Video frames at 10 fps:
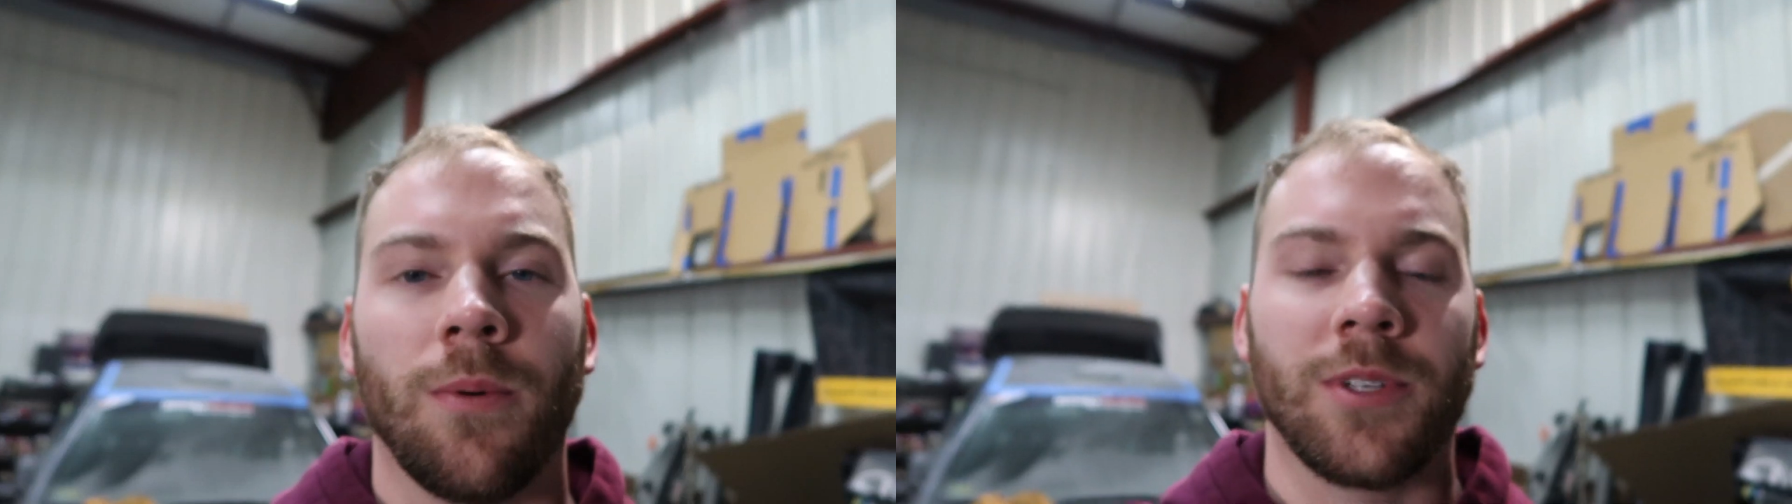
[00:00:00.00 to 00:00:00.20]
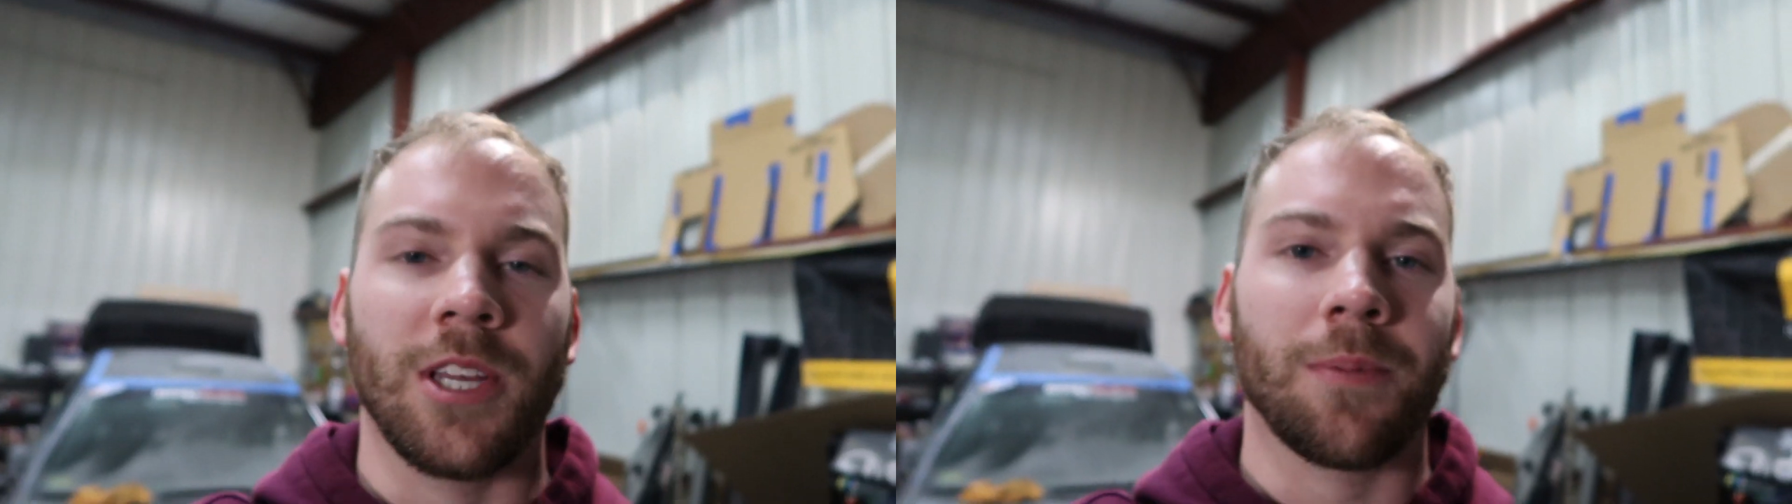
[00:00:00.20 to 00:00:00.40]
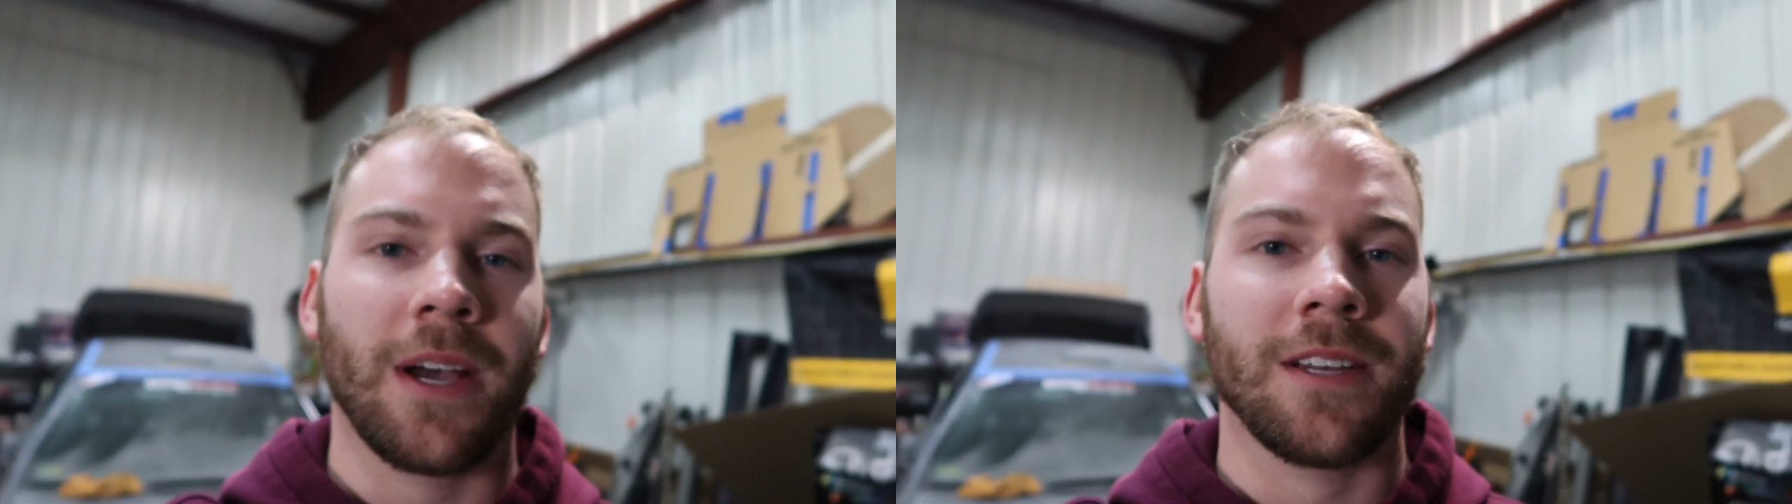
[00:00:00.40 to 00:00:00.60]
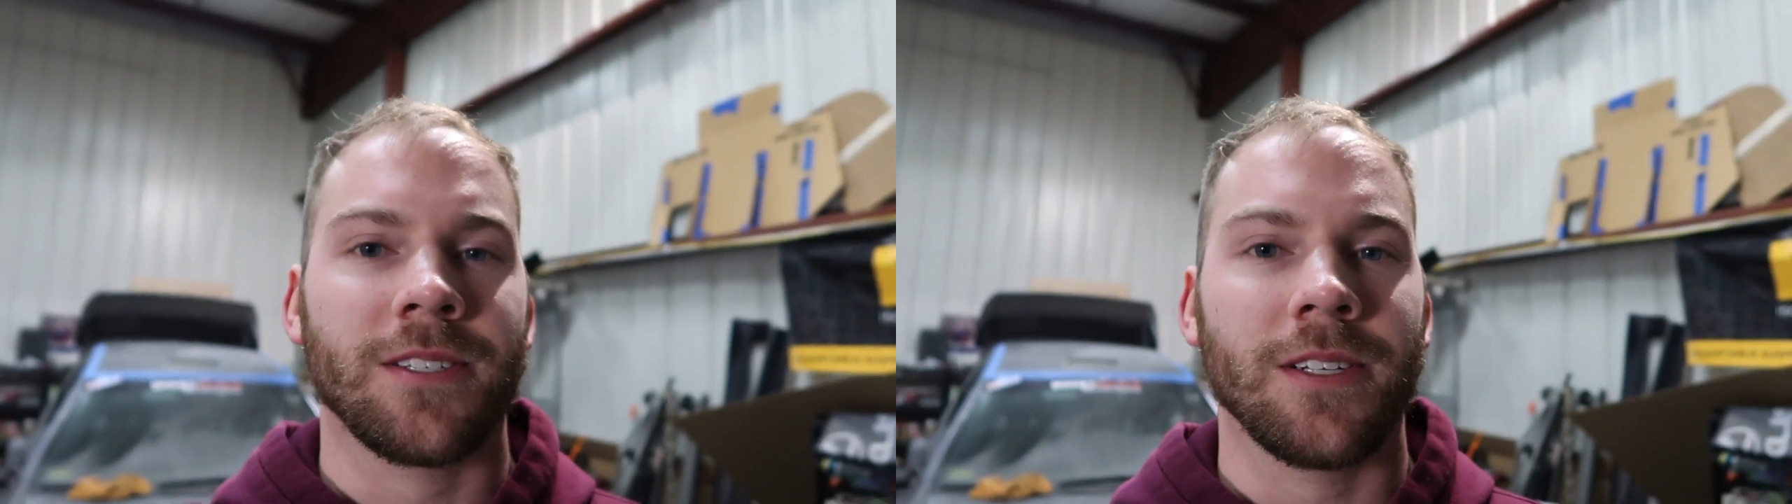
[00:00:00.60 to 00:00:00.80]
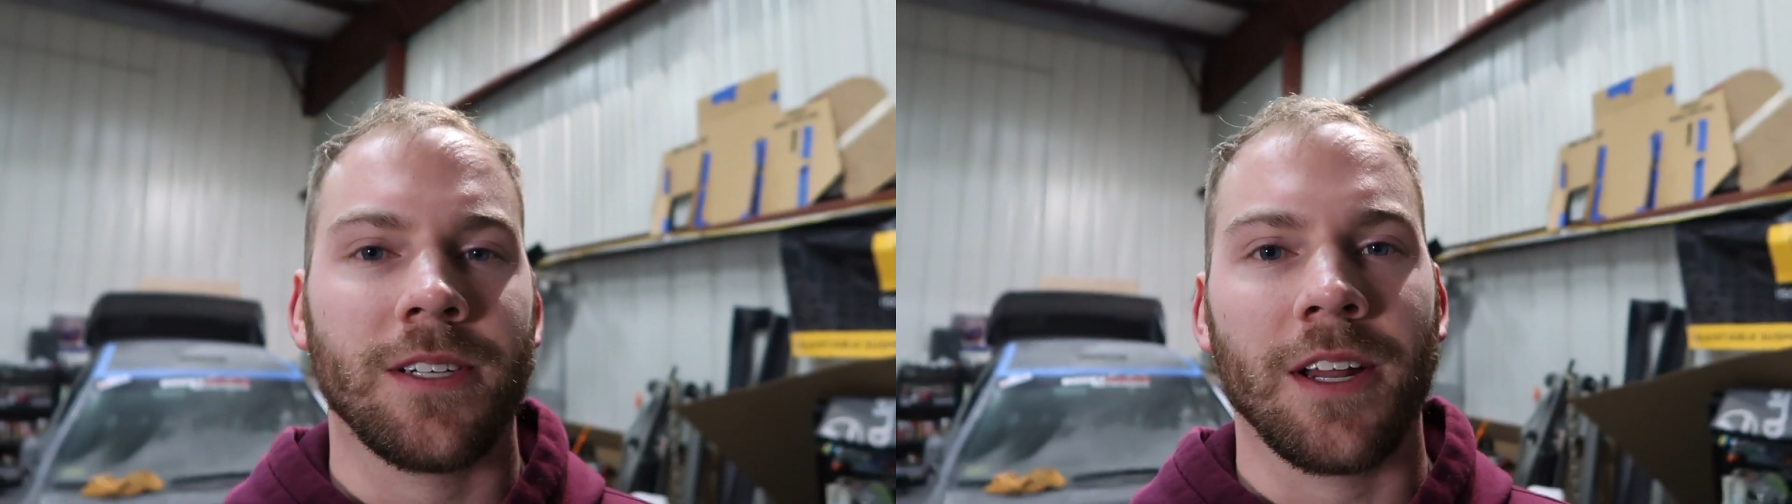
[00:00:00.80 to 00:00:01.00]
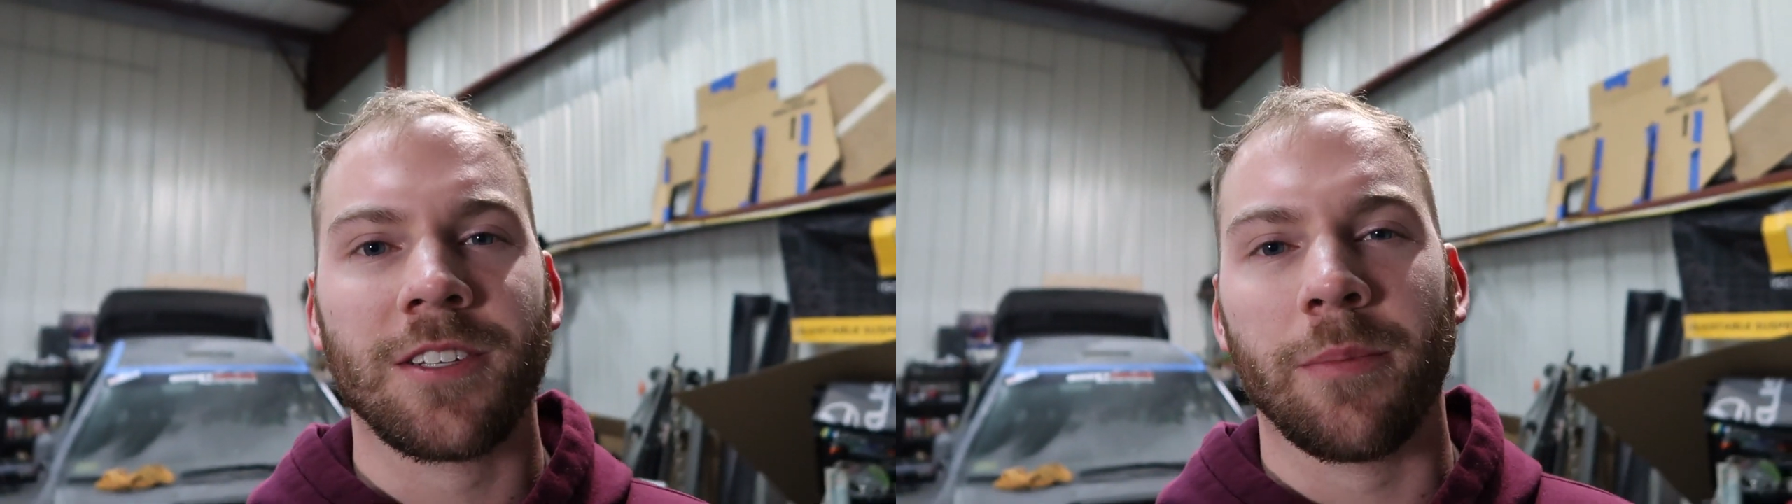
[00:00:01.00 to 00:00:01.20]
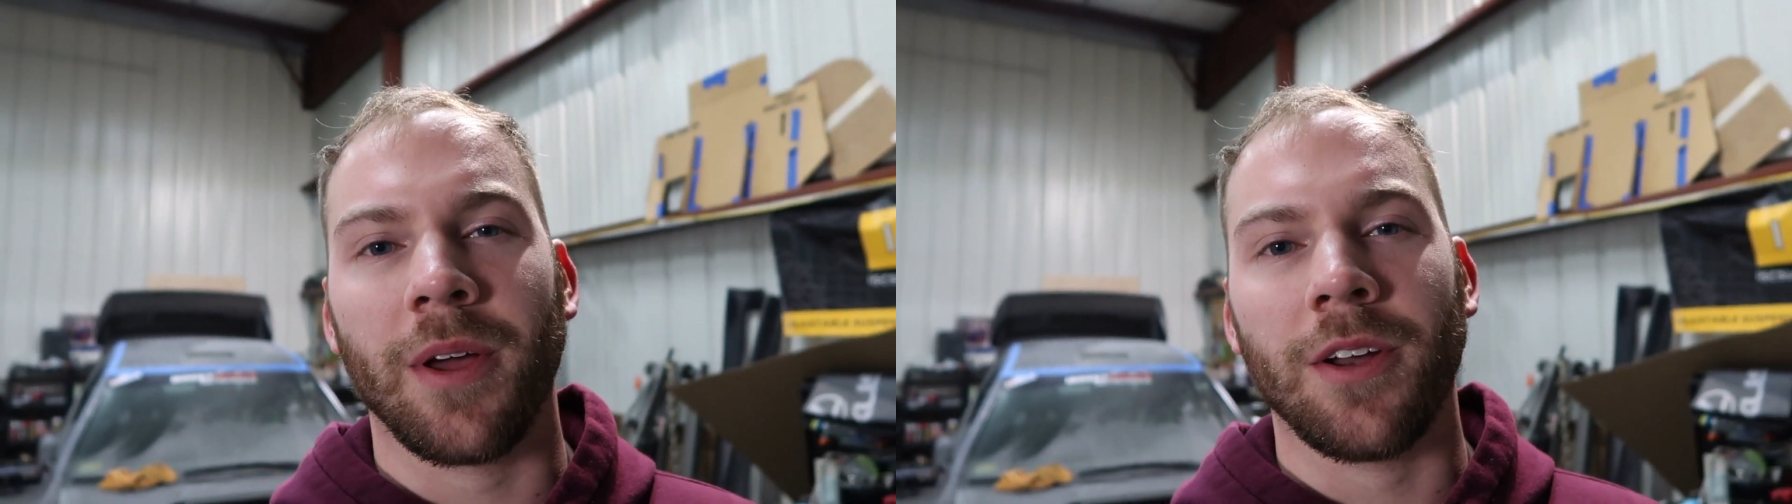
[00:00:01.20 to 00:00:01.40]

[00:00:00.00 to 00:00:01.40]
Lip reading: What's up, guys? Today's gonna